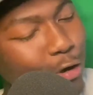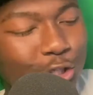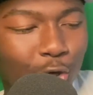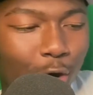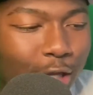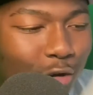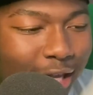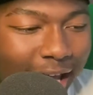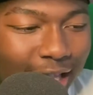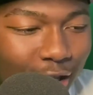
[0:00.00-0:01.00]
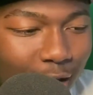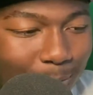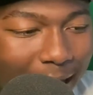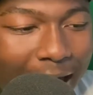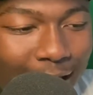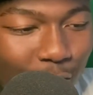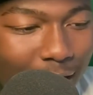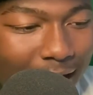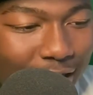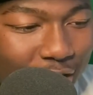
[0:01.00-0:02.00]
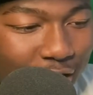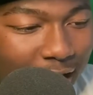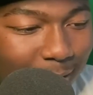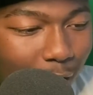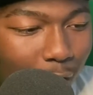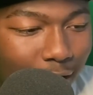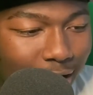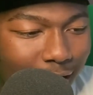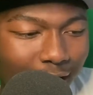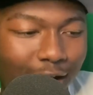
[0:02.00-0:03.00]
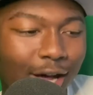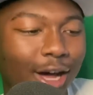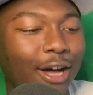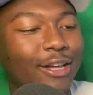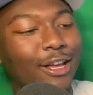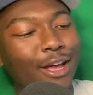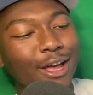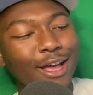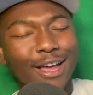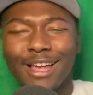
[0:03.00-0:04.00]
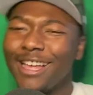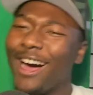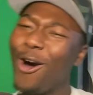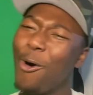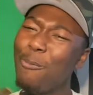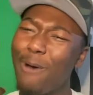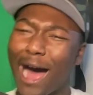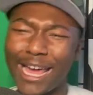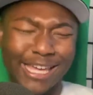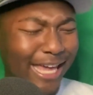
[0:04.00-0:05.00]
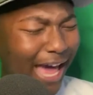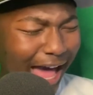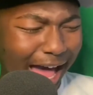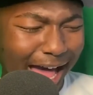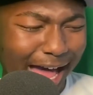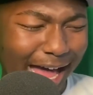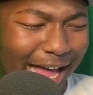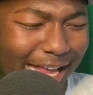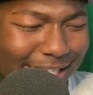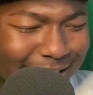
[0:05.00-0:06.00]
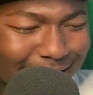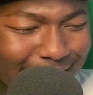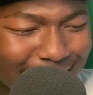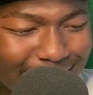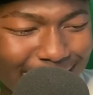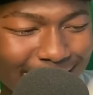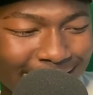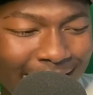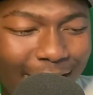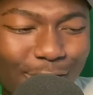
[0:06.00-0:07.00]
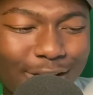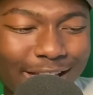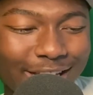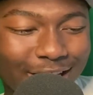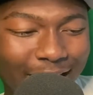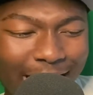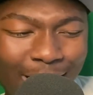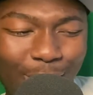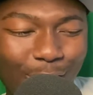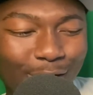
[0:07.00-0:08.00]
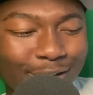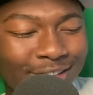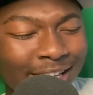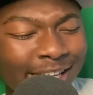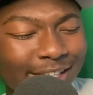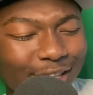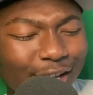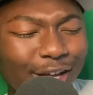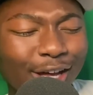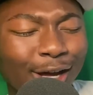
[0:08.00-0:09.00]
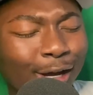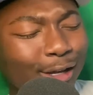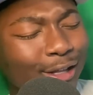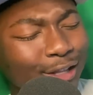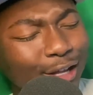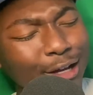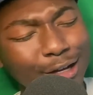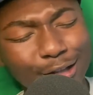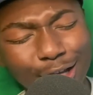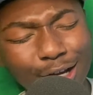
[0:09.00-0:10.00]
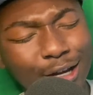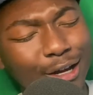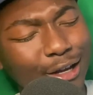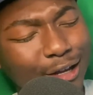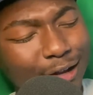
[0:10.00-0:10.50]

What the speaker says: Shorty, you can't look back. You got to just keep going. Look. Oh, my gosh. Now you're getting clowned. See, look, look, look.